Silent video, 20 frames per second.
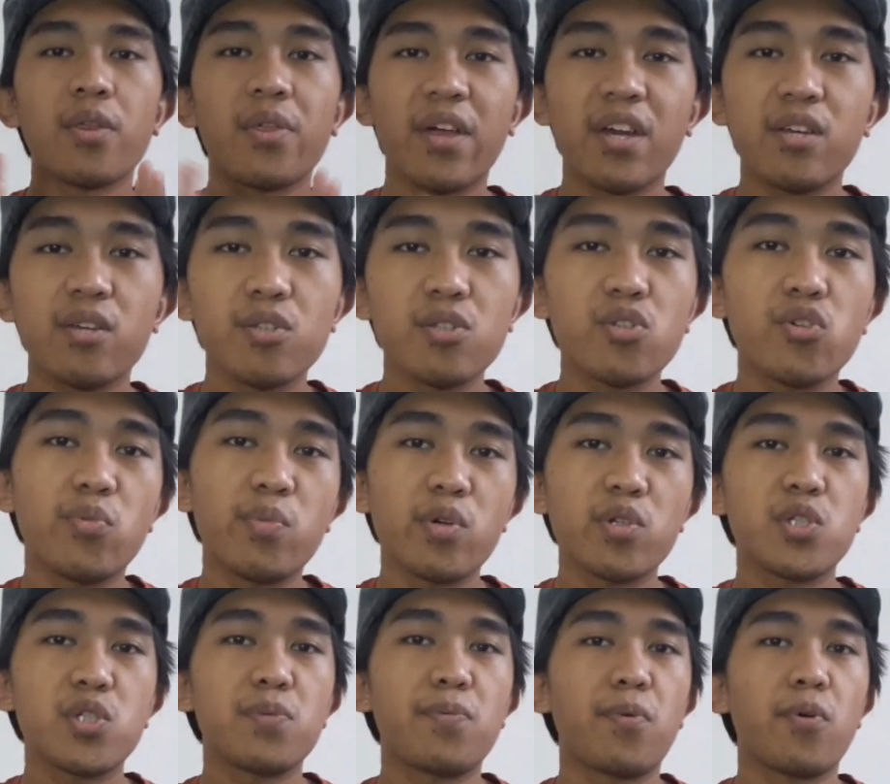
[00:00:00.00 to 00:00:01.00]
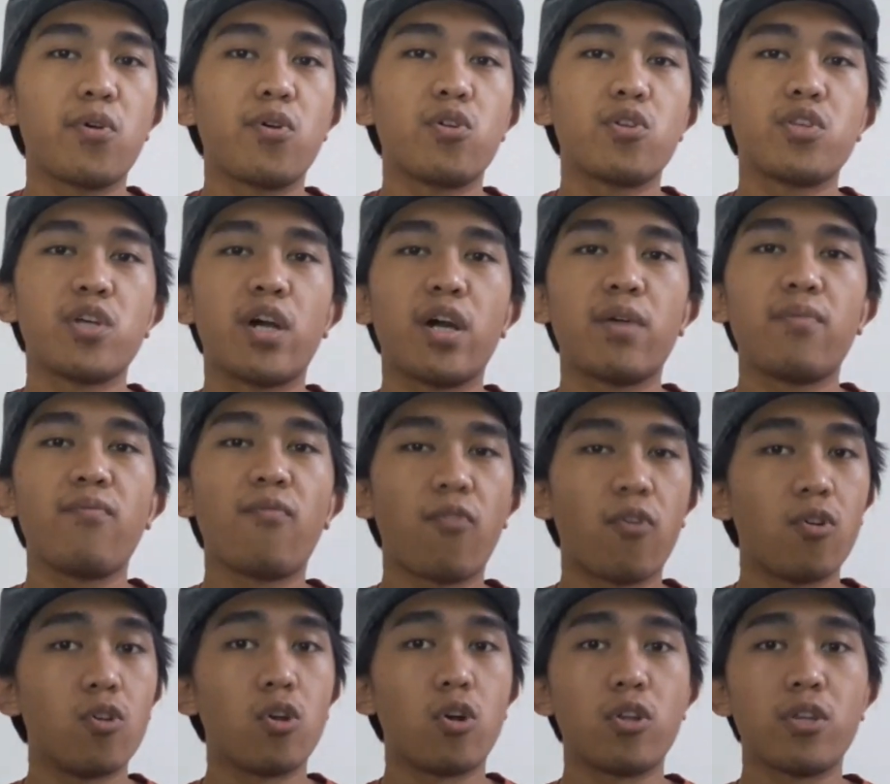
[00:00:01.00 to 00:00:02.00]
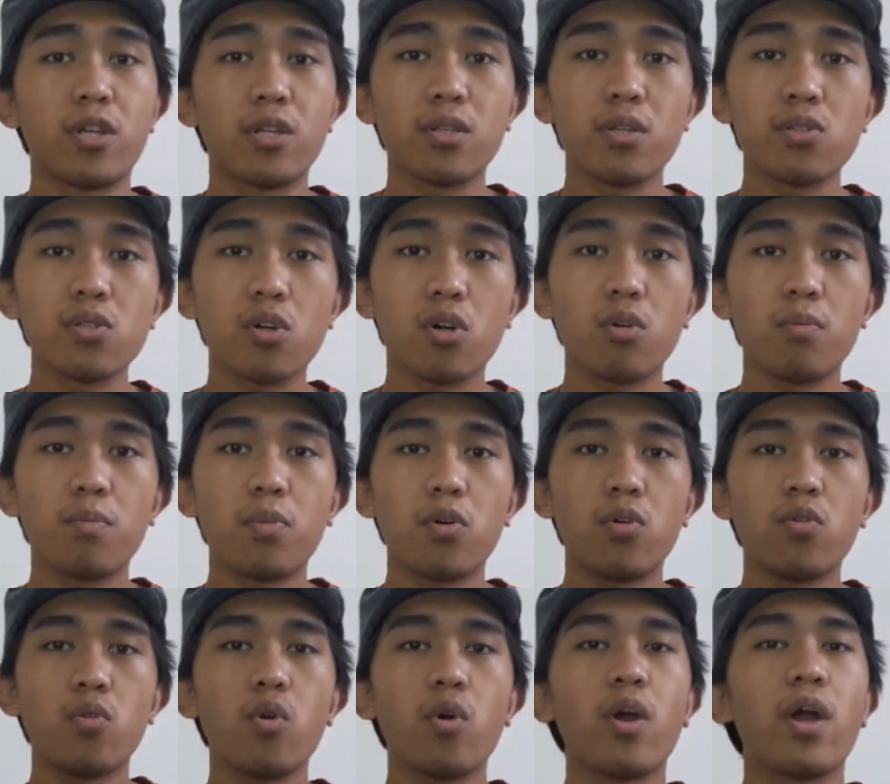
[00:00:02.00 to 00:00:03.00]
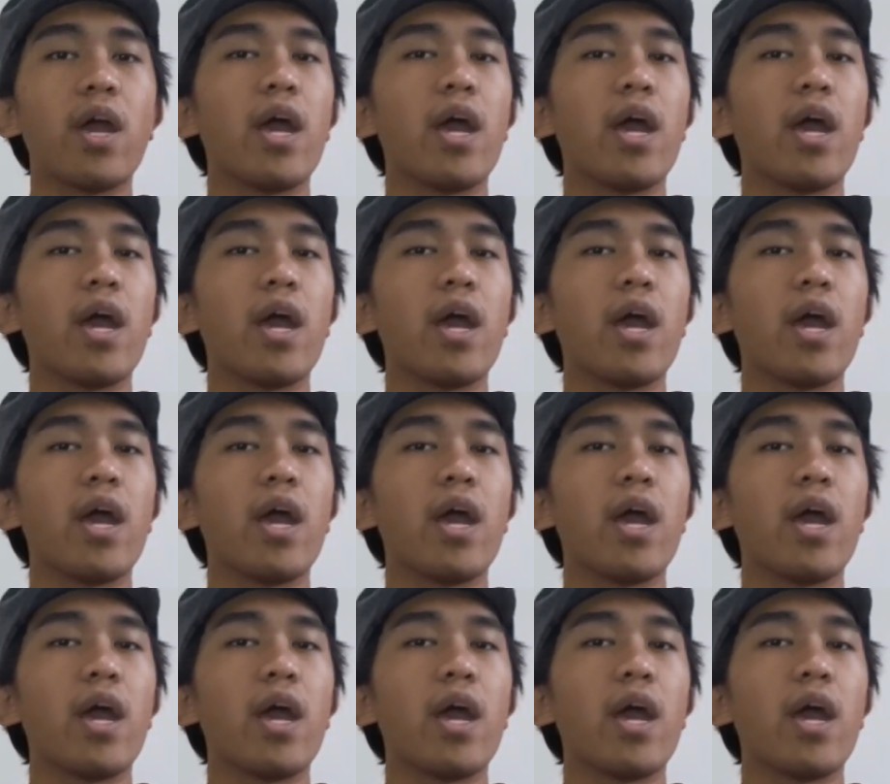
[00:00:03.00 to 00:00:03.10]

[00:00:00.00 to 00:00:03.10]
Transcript: Thank you so much for your time for learning this combo